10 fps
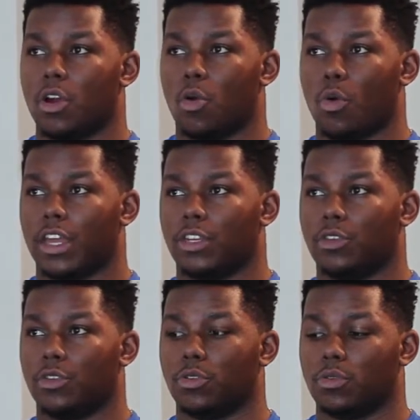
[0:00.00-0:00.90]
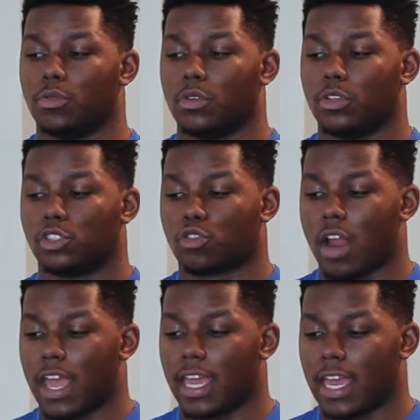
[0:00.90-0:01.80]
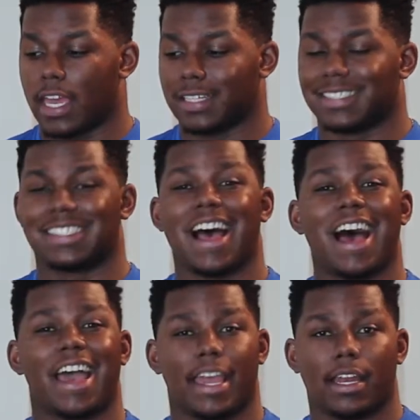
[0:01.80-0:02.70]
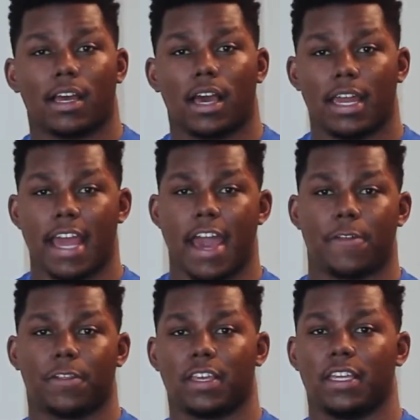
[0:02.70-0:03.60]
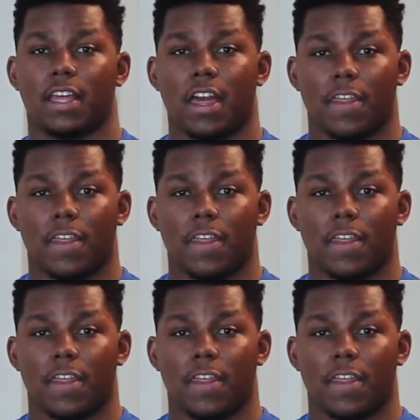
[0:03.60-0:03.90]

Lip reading: when you try and sign an athlete